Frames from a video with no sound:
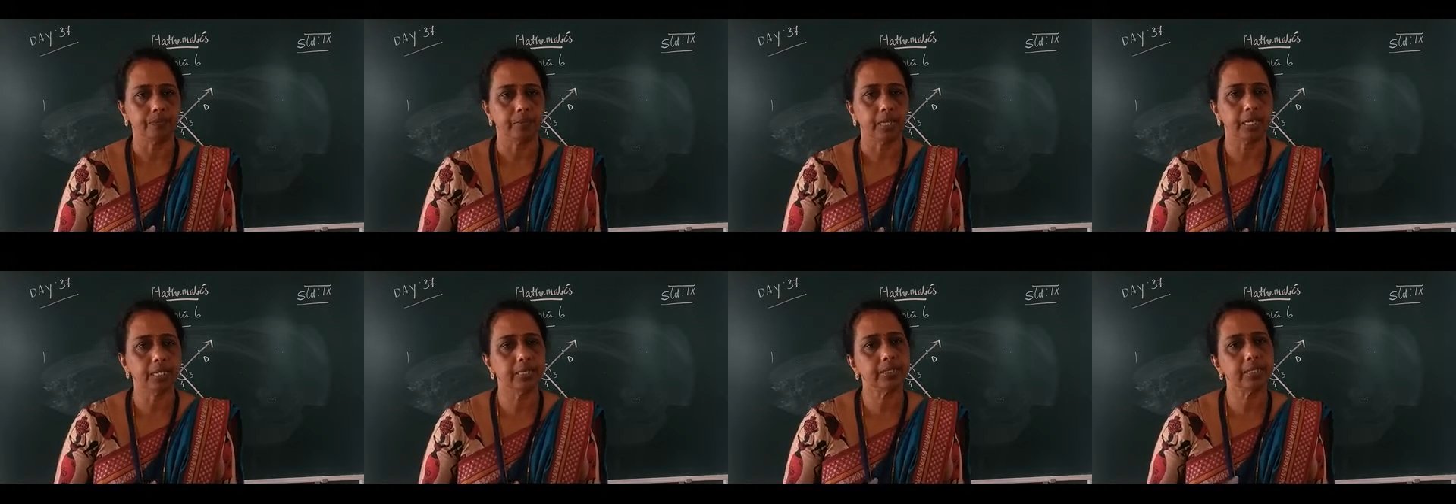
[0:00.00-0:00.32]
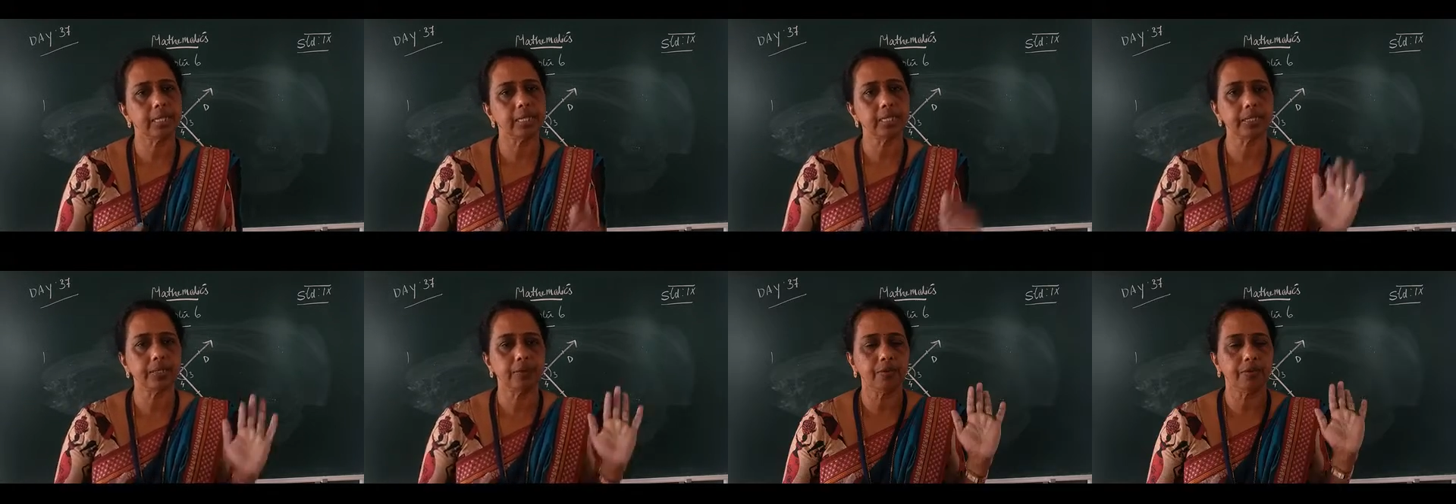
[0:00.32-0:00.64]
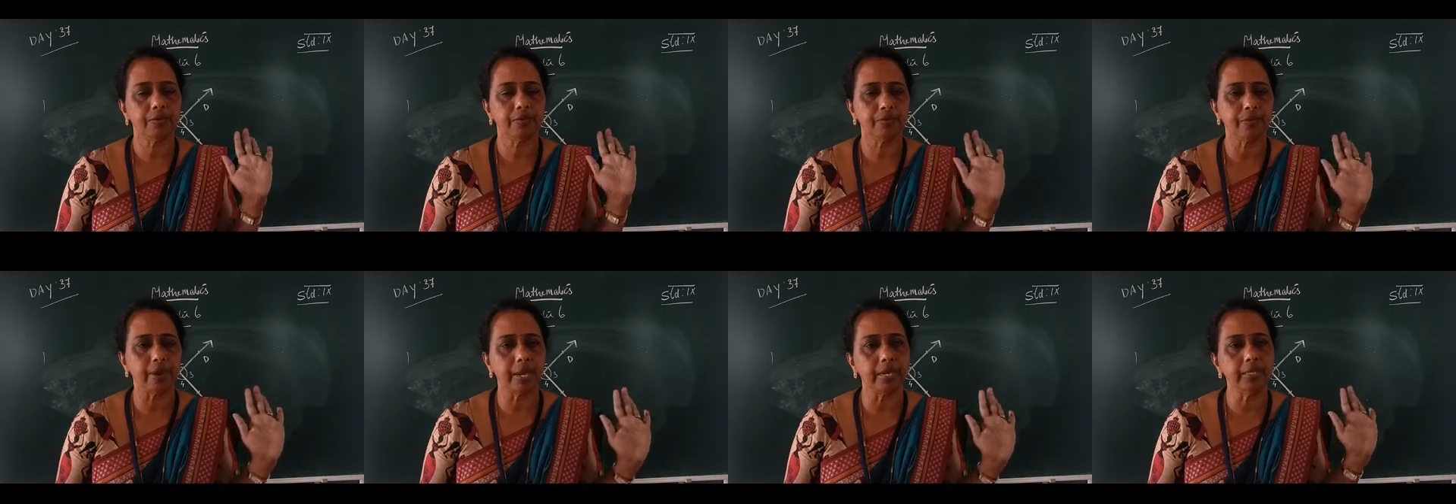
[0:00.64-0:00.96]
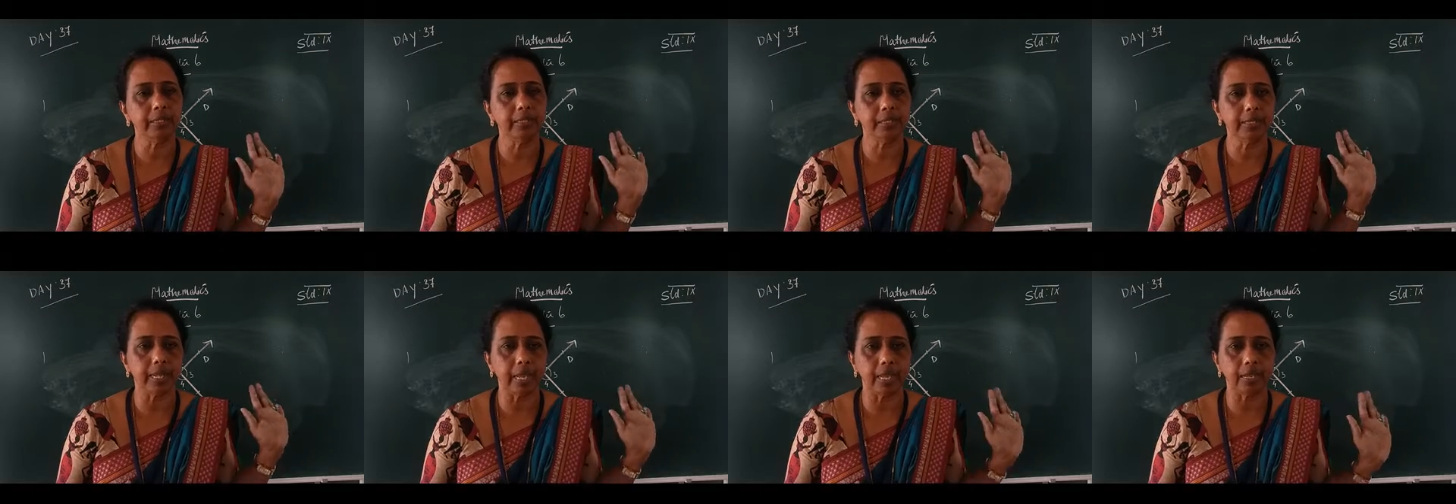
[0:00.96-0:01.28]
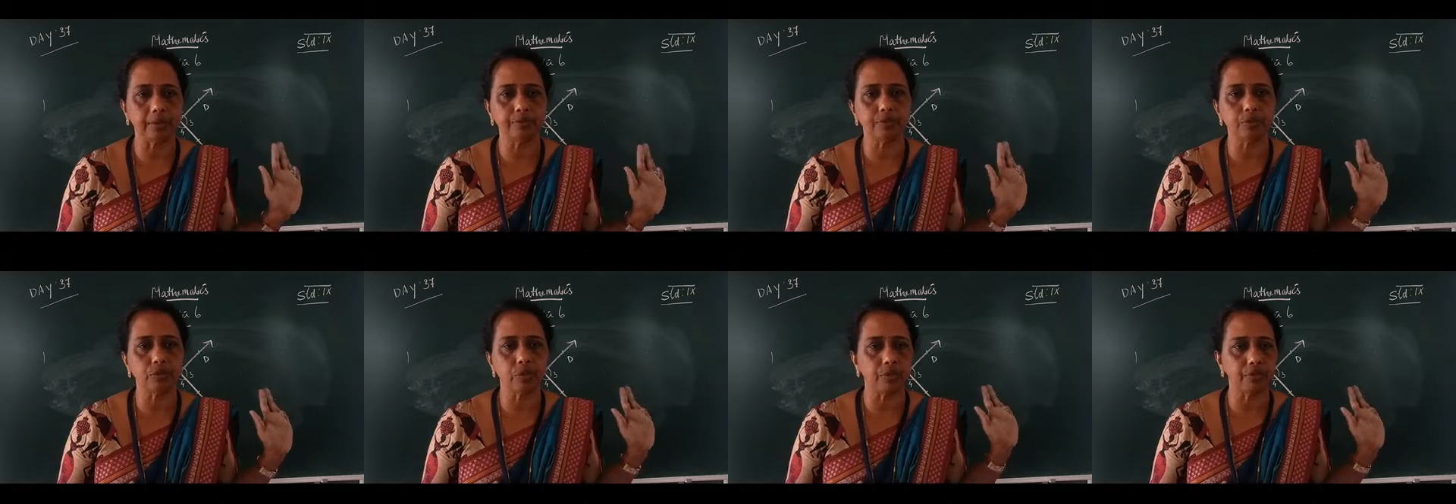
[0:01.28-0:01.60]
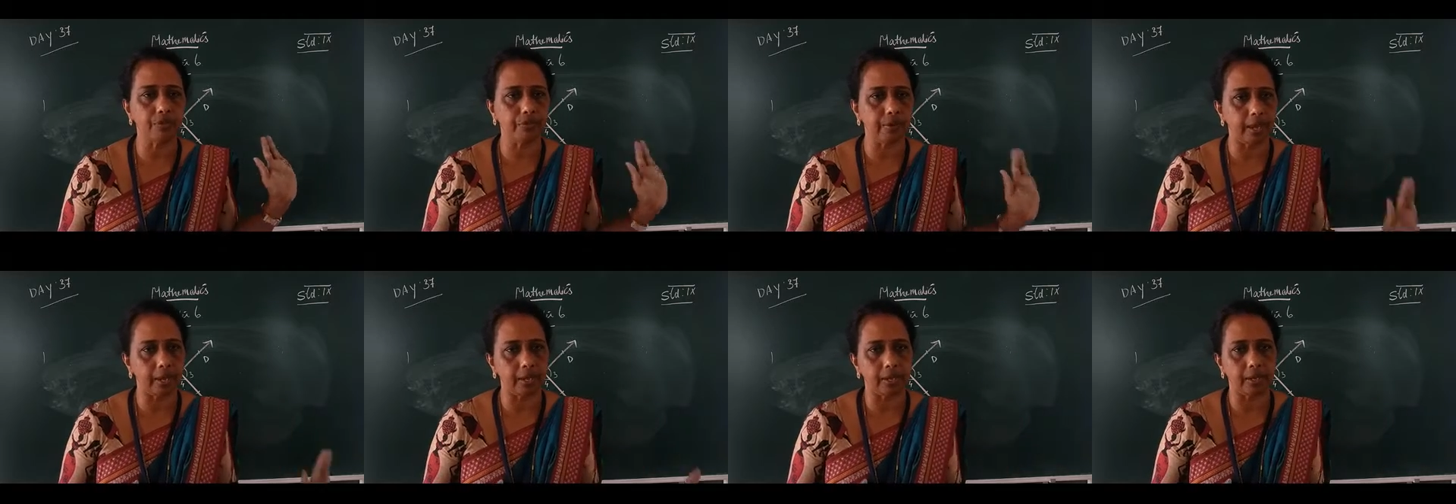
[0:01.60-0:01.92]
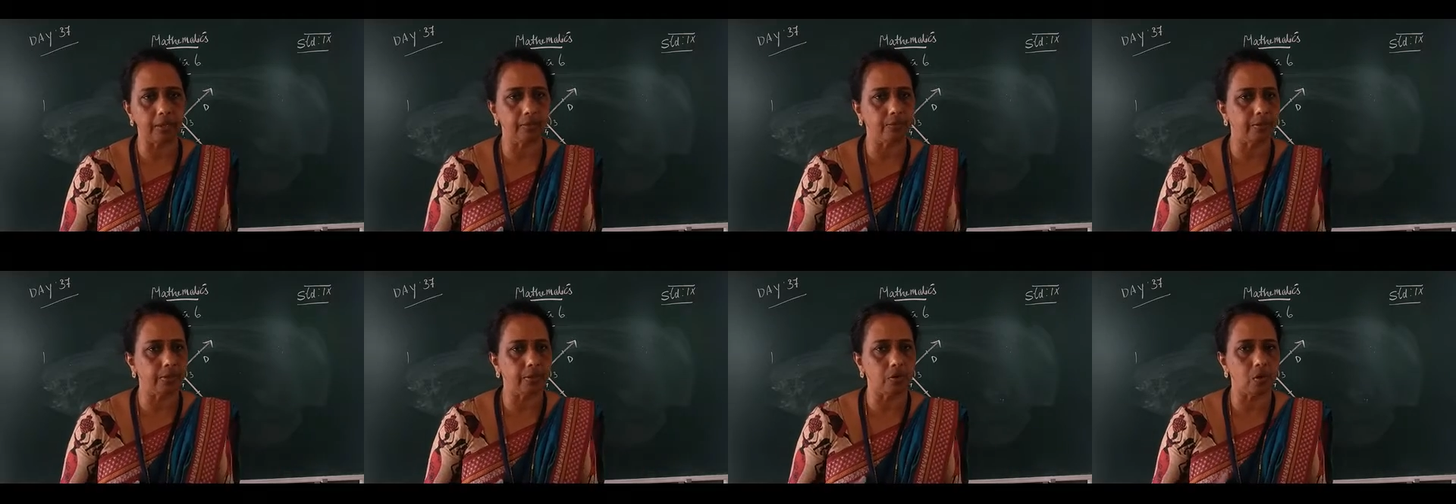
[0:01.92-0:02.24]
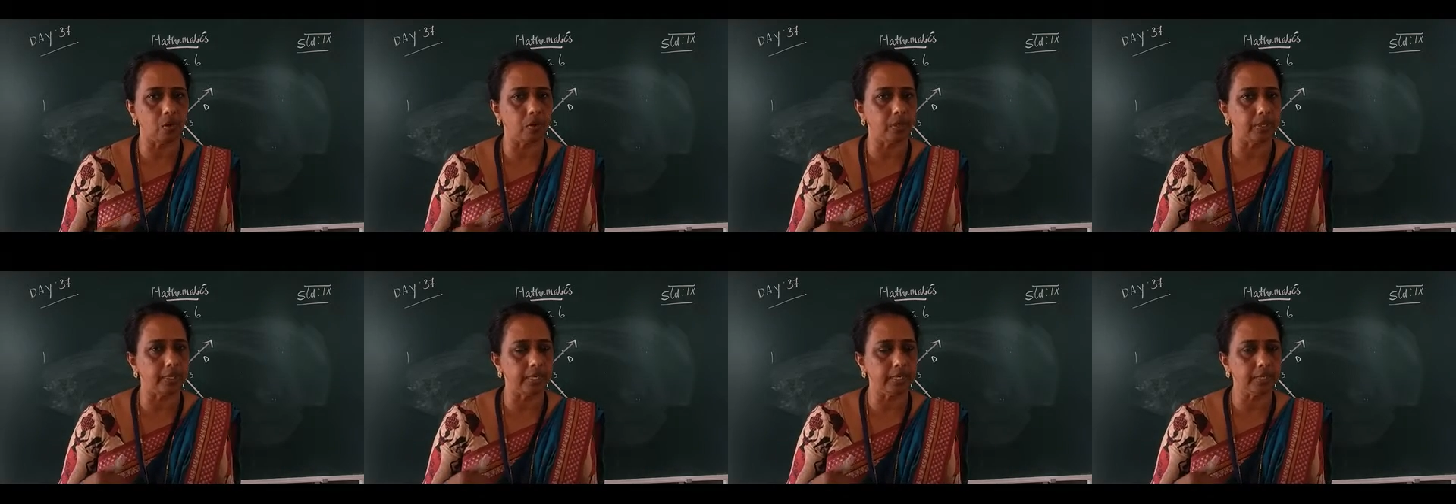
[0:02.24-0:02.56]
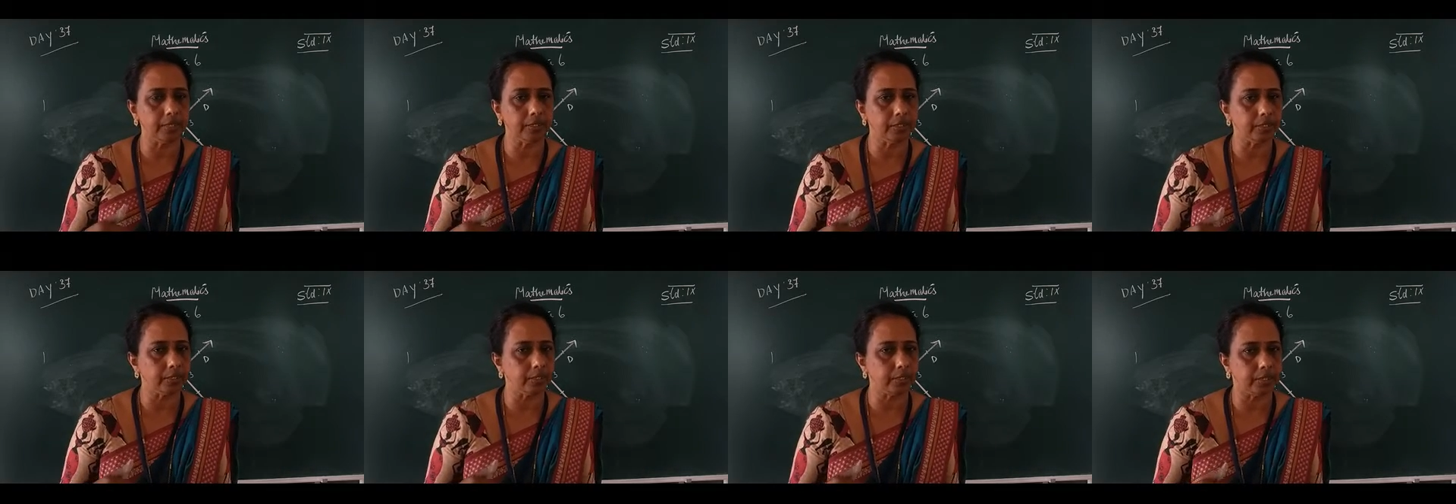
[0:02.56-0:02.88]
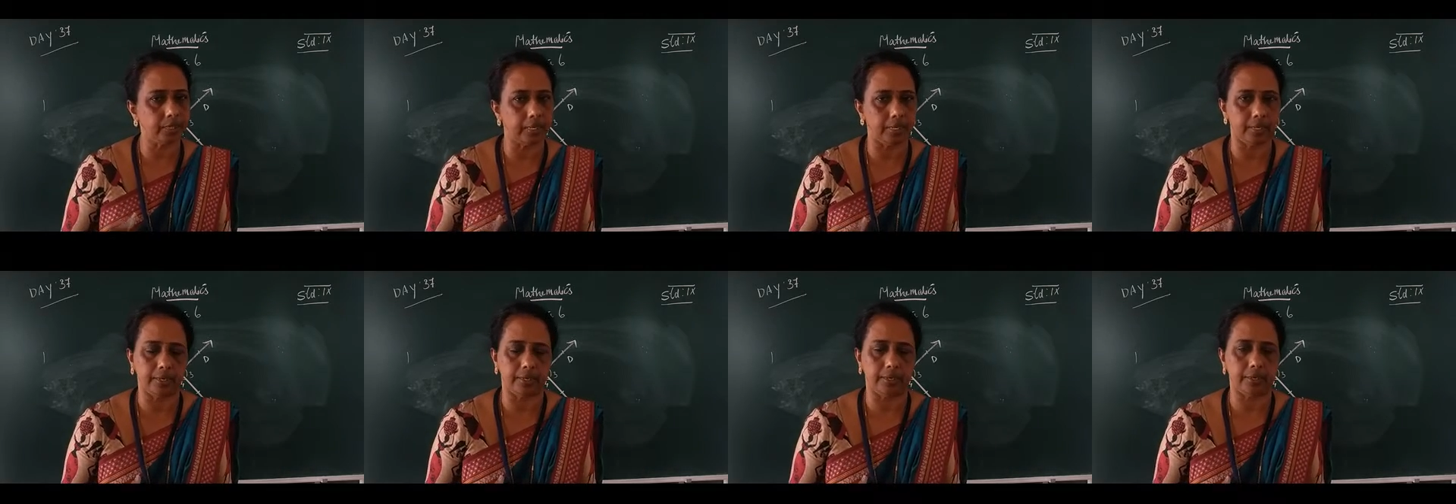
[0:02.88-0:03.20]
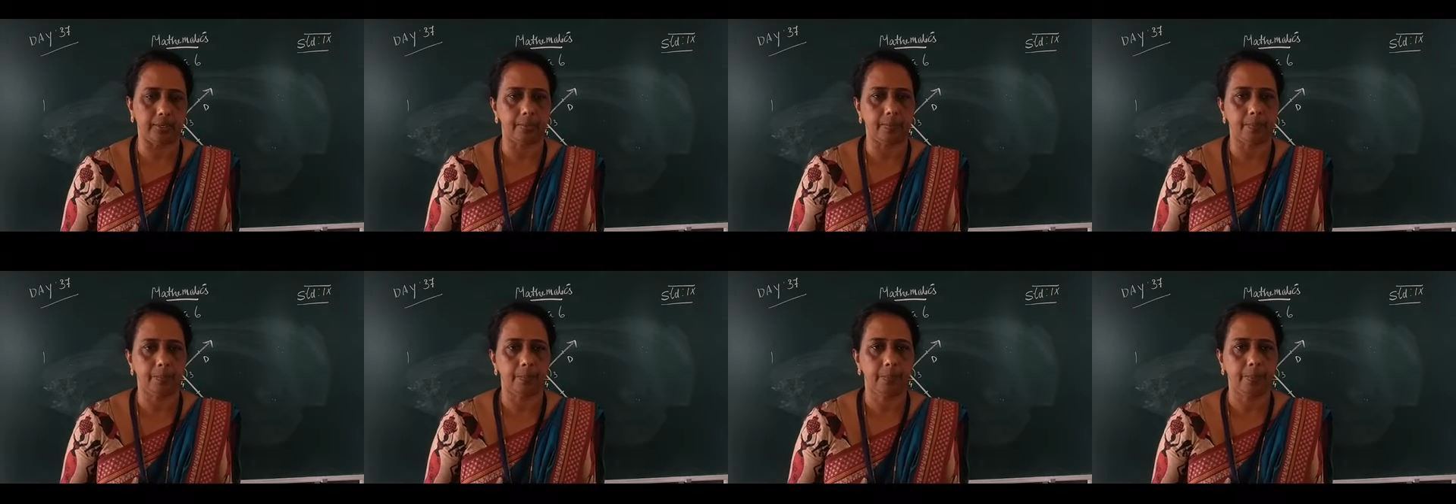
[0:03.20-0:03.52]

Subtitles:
That is the 5 types of angle we already studied.